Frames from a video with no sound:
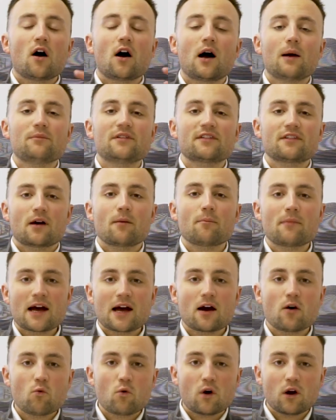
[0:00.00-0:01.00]
I'm
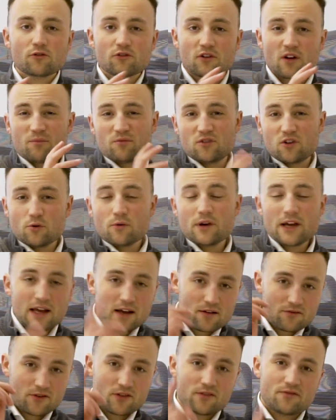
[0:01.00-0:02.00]
somehow, whilst I'm doing
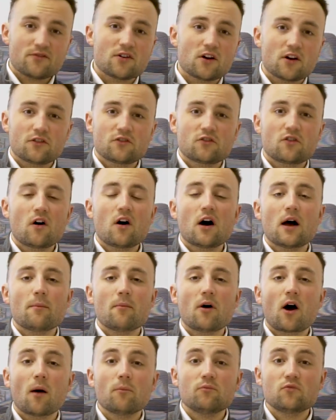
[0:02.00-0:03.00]
it for the first
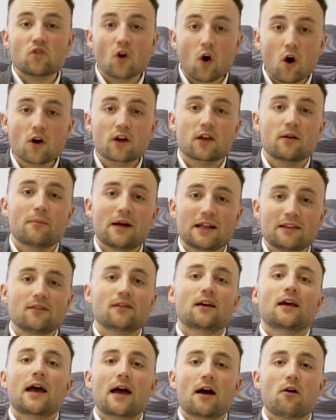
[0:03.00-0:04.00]
time, I'm
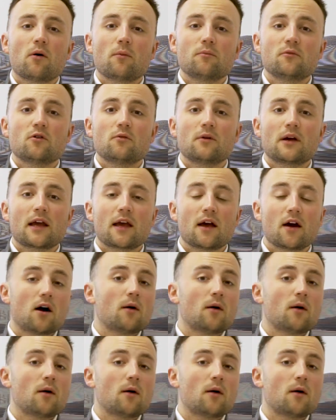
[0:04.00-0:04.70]
documenting how I'm doing it.